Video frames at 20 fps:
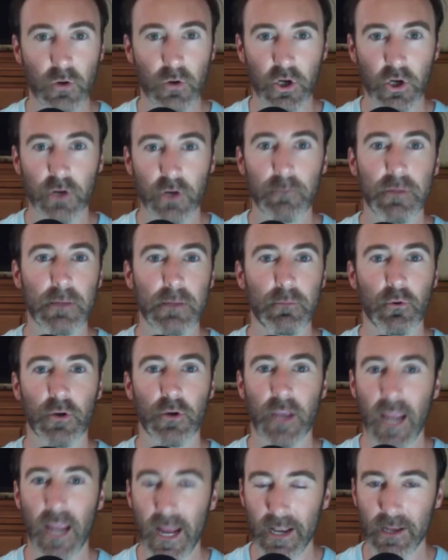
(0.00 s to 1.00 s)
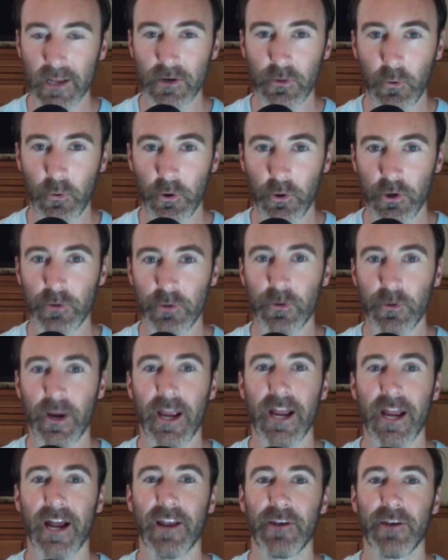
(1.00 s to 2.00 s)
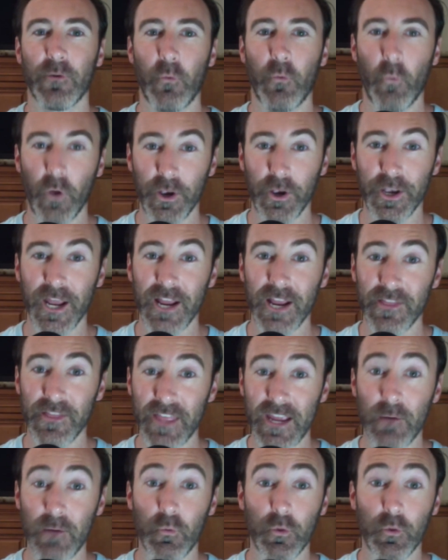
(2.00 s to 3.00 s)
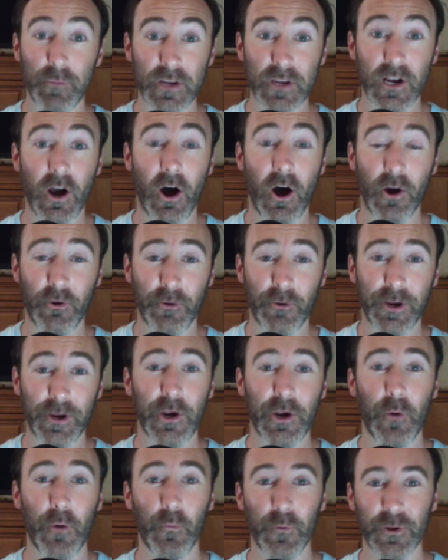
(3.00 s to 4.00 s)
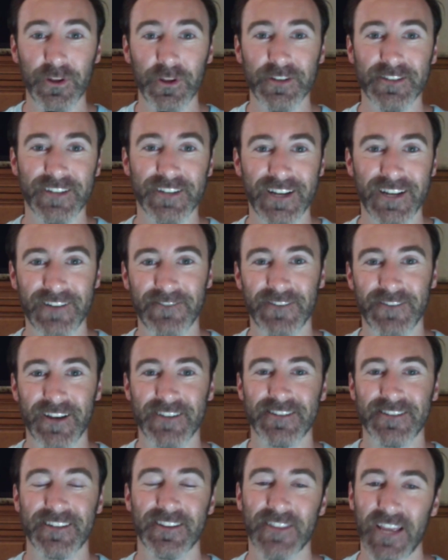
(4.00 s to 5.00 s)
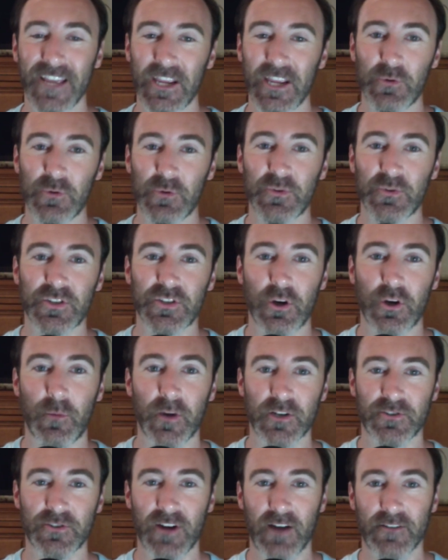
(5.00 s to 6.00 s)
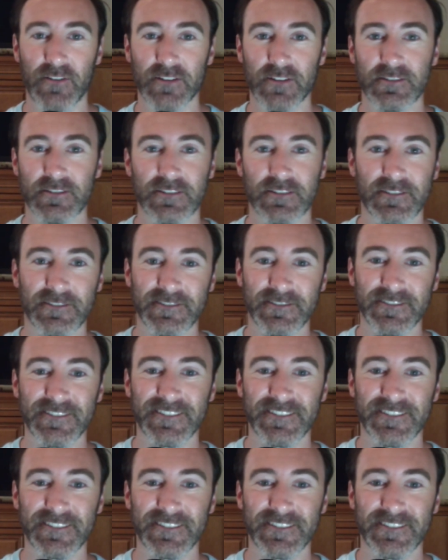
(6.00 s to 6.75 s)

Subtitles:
so good, people can't ignore you, and one day they will be conquering real estate investing. Thank you so much, Travis.